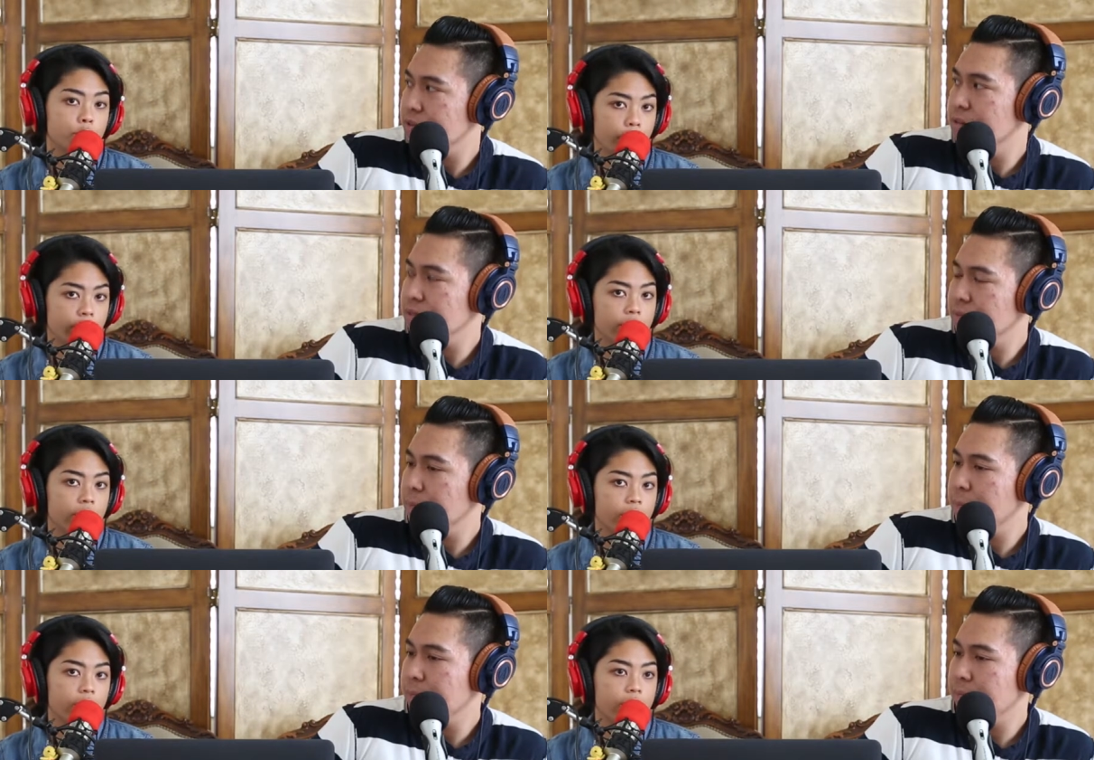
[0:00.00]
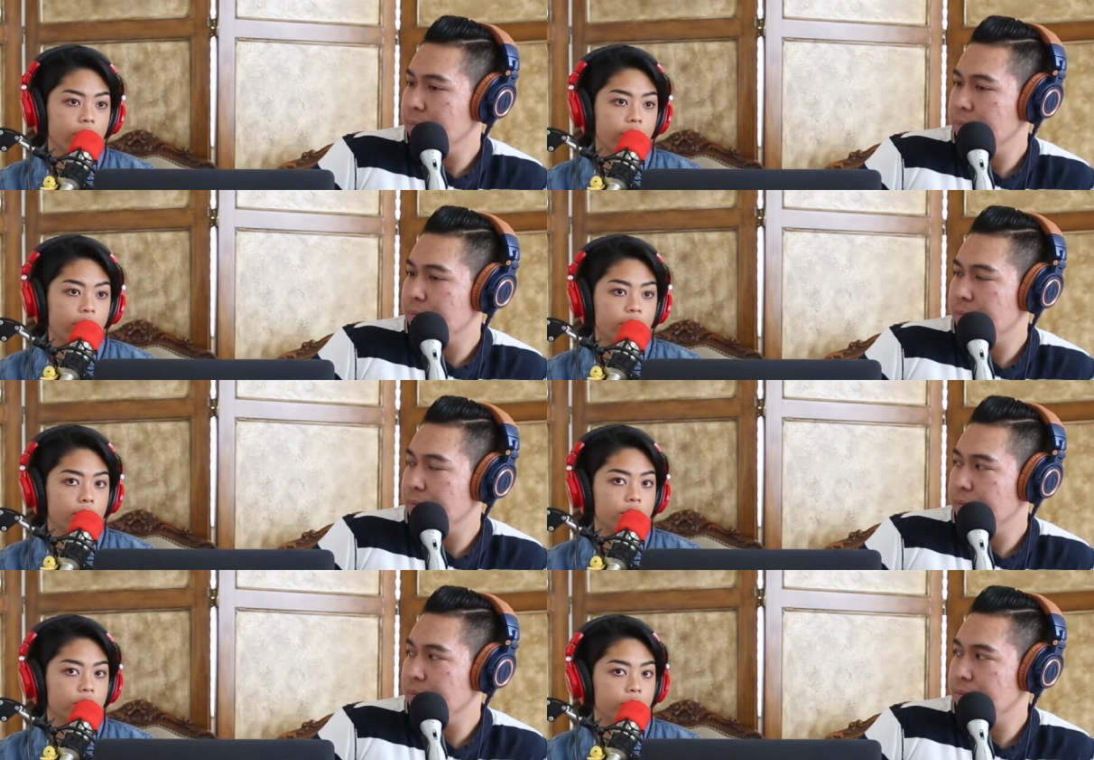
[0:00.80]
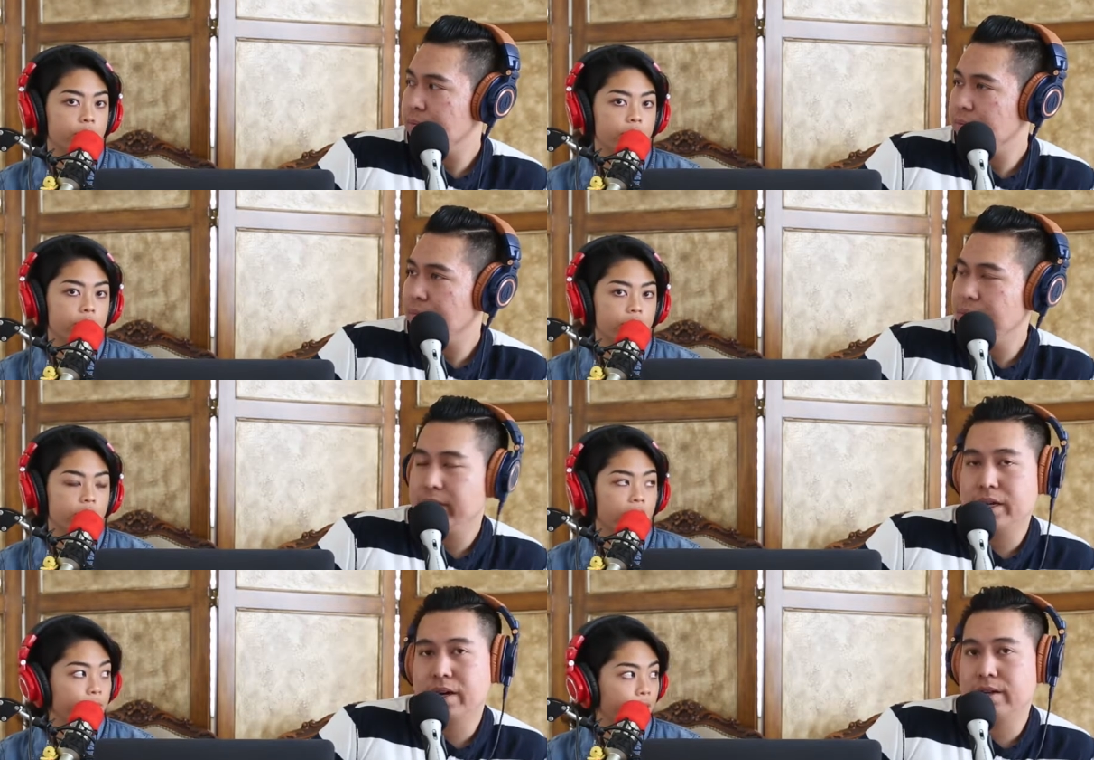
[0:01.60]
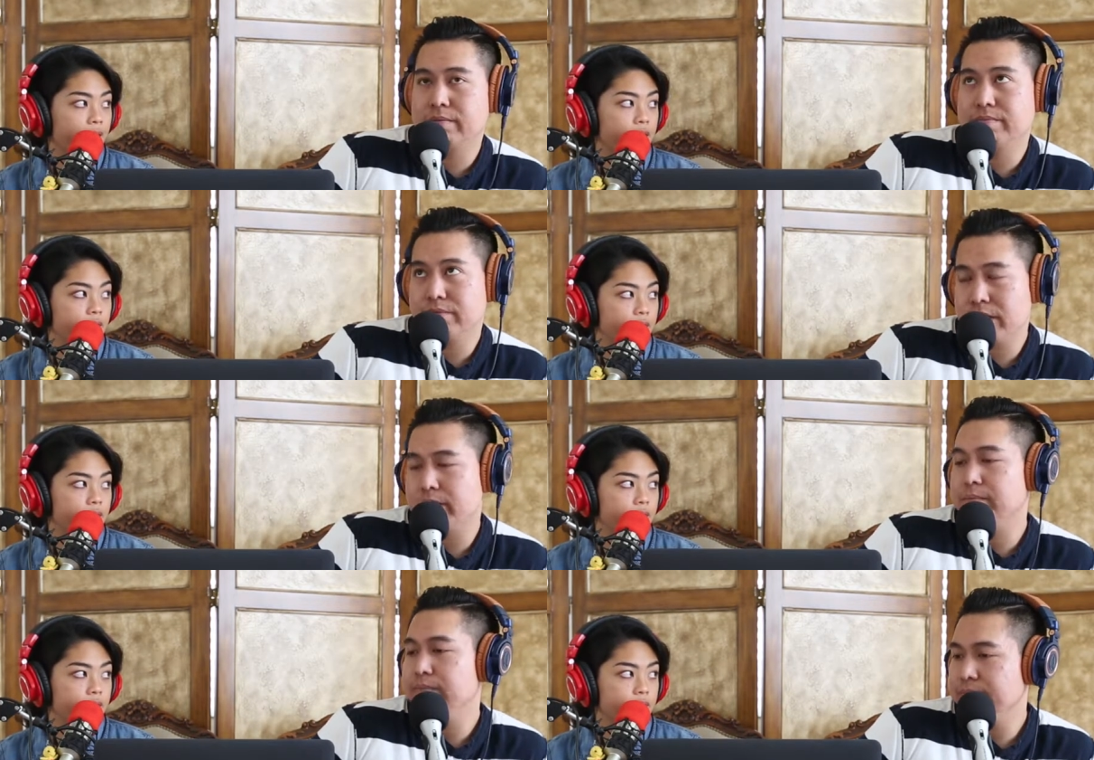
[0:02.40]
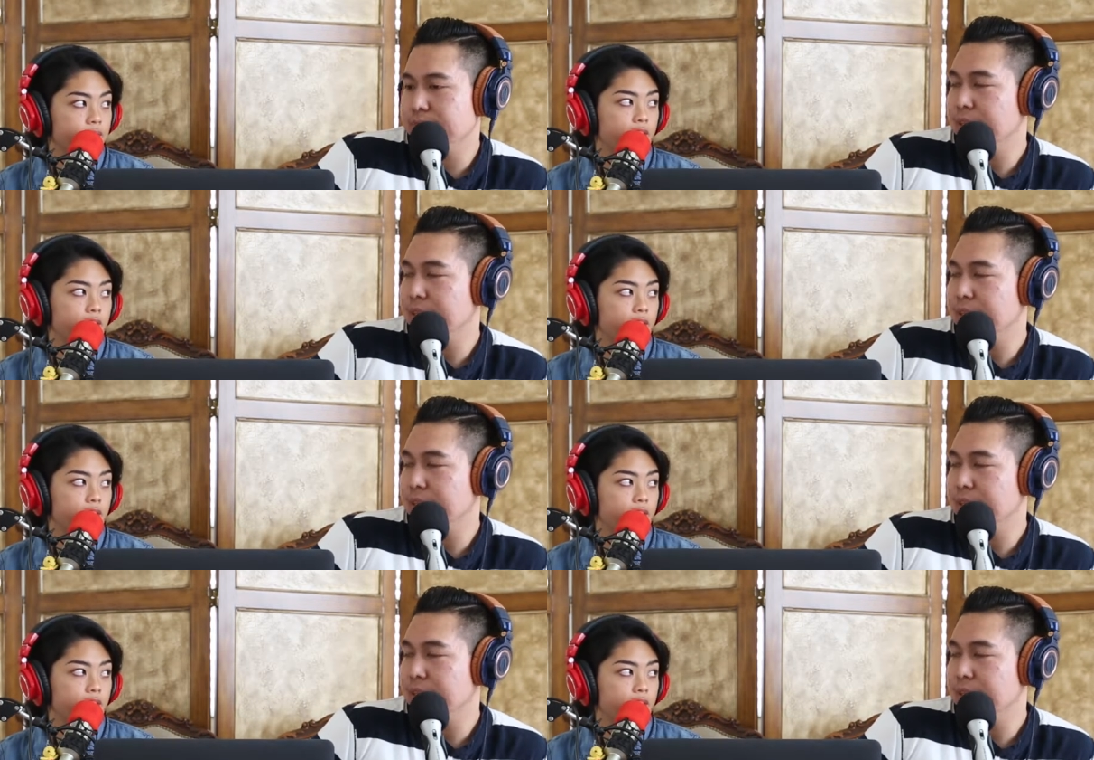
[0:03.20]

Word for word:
Speaker 1: Twitter, and YouTube yeah, combined. I, yeah.